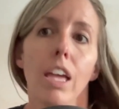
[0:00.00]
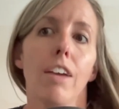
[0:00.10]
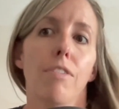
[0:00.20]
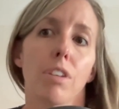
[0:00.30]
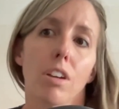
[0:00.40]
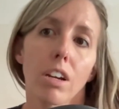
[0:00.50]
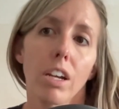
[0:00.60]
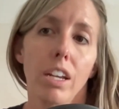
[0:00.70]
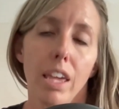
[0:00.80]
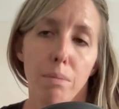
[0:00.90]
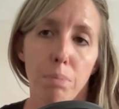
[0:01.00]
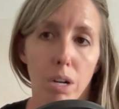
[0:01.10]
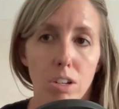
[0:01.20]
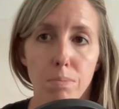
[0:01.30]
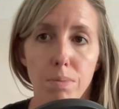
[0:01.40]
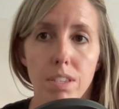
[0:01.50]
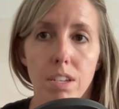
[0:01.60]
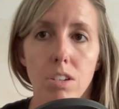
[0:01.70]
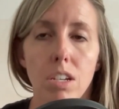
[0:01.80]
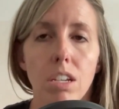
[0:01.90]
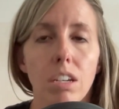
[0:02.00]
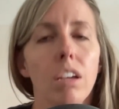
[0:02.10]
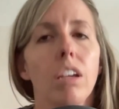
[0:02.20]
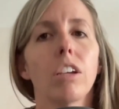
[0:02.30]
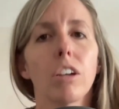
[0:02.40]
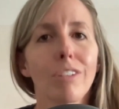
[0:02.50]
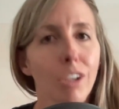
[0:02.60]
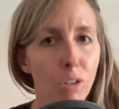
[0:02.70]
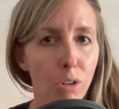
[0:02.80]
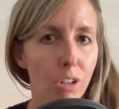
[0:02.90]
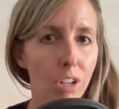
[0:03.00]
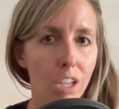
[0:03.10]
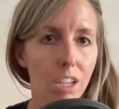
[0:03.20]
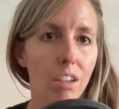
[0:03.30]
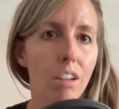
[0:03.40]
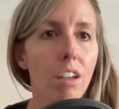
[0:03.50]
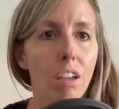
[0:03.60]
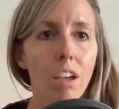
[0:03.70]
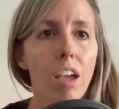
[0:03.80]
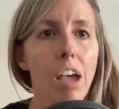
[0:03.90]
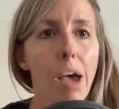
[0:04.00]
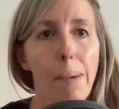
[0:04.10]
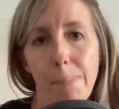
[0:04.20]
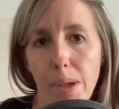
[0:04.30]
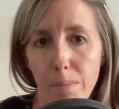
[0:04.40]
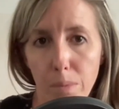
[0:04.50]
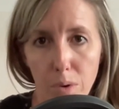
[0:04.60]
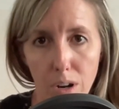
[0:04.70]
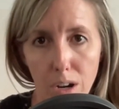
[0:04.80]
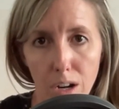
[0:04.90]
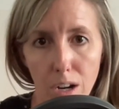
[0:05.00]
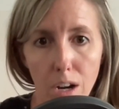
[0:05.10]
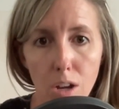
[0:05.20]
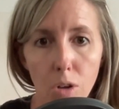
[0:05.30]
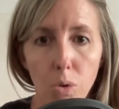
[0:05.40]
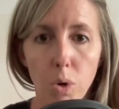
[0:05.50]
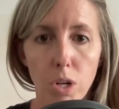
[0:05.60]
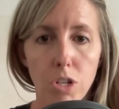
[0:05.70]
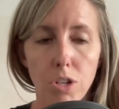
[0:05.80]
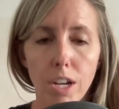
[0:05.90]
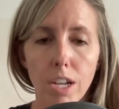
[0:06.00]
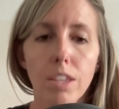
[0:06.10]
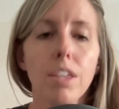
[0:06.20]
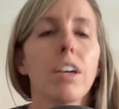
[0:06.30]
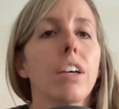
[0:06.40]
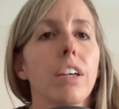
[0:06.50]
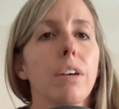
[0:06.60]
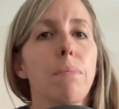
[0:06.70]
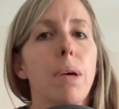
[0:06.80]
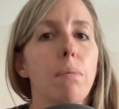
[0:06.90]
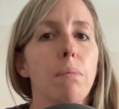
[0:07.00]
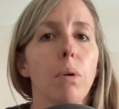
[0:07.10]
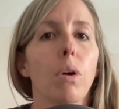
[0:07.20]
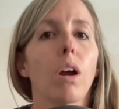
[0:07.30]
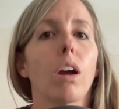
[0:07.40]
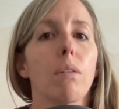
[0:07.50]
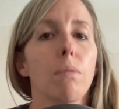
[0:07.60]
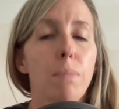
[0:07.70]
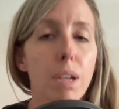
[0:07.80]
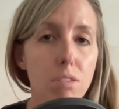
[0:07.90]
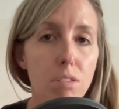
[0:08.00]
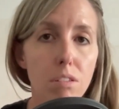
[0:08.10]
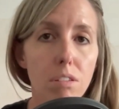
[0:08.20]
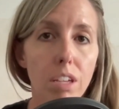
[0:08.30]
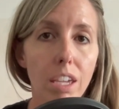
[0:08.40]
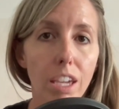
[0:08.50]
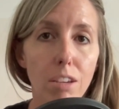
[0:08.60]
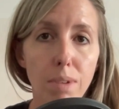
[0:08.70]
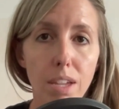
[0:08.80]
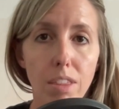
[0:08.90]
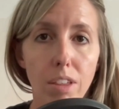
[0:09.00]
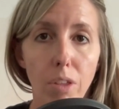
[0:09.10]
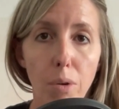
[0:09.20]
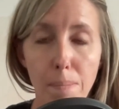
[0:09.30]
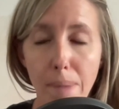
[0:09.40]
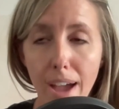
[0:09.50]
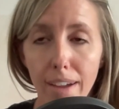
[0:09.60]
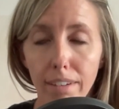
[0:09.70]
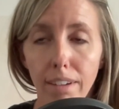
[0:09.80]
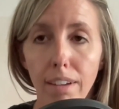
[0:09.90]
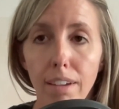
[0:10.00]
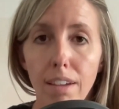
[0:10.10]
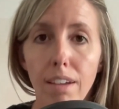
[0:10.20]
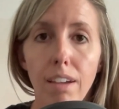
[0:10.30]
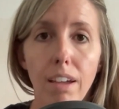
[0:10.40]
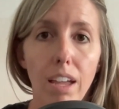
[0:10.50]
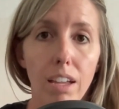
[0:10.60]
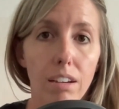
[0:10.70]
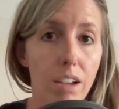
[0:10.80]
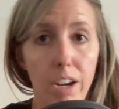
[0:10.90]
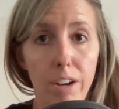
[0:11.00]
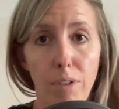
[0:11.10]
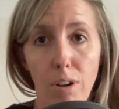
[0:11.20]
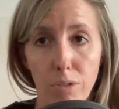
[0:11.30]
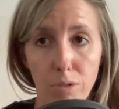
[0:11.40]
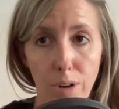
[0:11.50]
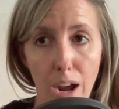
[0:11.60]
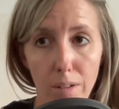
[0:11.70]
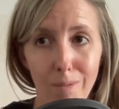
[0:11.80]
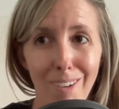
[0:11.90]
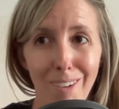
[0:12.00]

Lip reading: if you're in a perched position, you're recruiting a bit more core strength, a bit more muscle engagement in the lower back, and kind of all throughout.